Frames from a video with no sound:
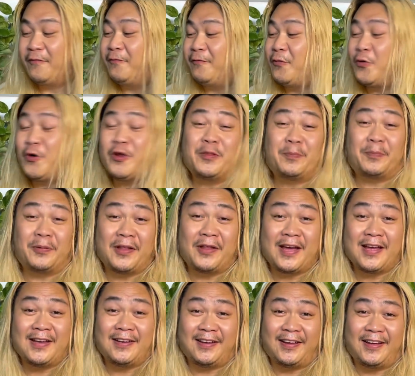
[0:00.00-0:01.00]
Fourth
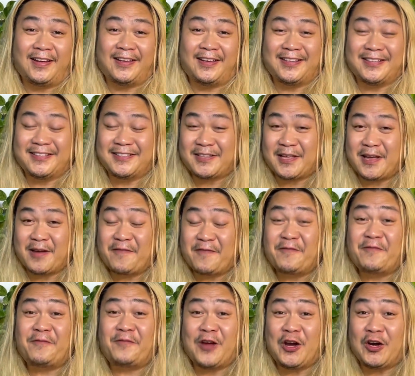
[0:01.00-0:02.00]
plant is
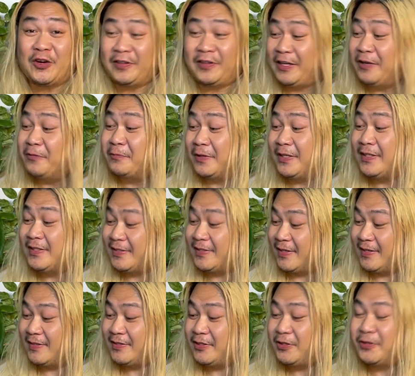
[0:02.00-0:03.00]
fairly
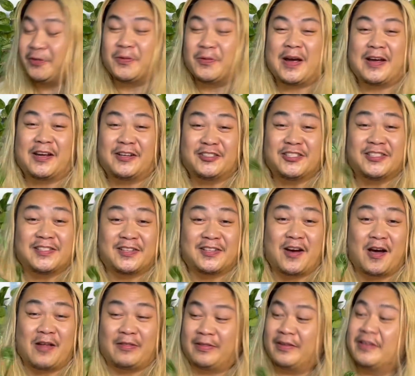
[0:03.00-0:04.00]
recent too. I just
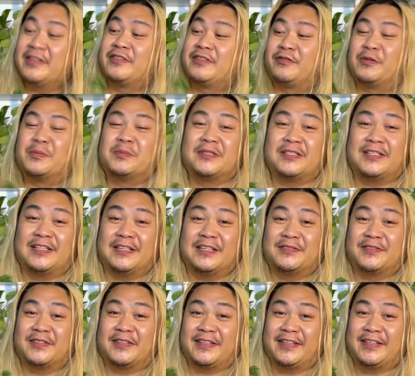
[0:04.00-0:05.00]
got this from
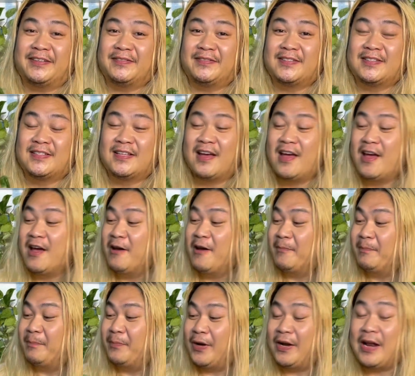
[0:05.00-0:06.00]
Steve's Leaves,
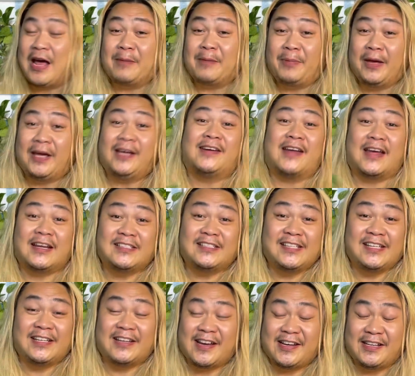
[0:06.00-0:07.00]
but I paid
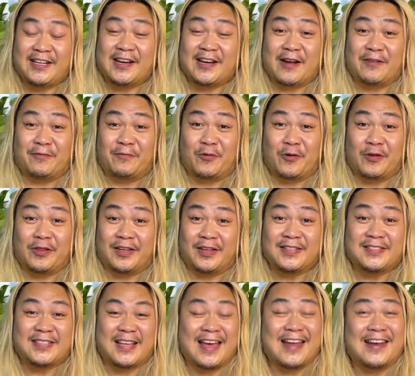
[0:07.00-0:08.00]
$19.99 for
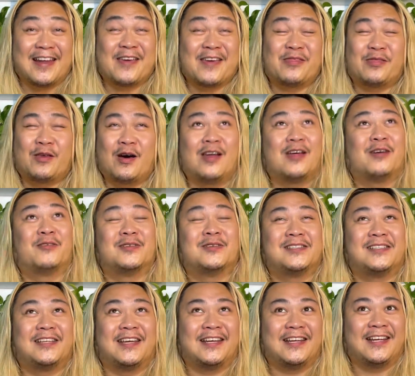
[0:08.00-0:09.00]
this, and I thought I was
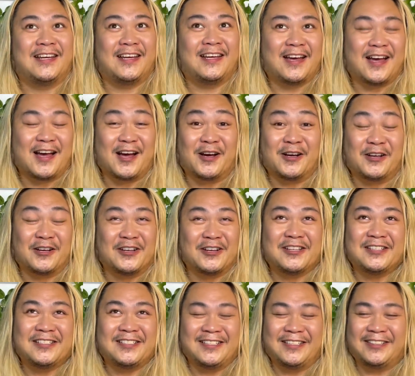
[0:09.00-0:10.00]
getting a
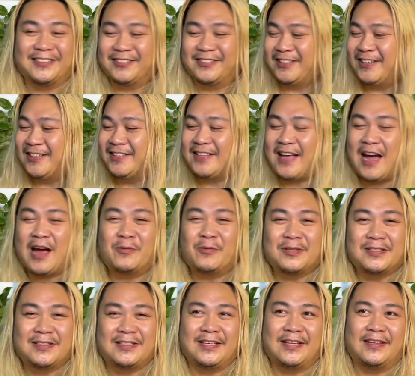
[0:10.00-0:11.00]
good deal because I
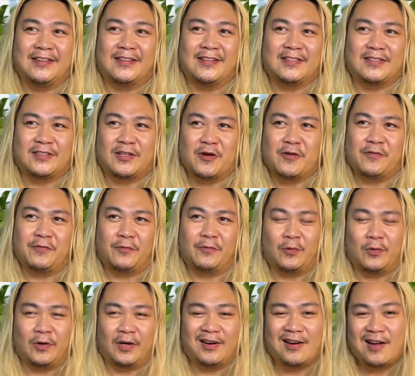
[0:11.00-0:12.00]
was seeing this go
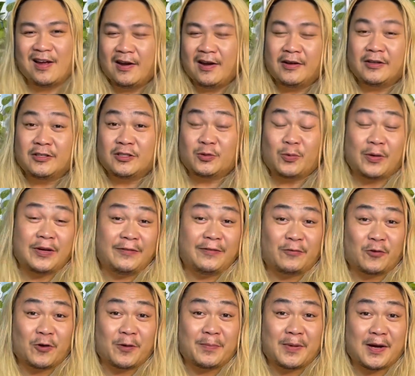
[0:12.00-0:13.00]
for
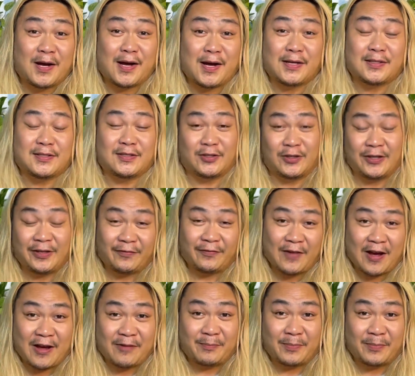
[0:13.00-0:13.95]
24 bucks, 35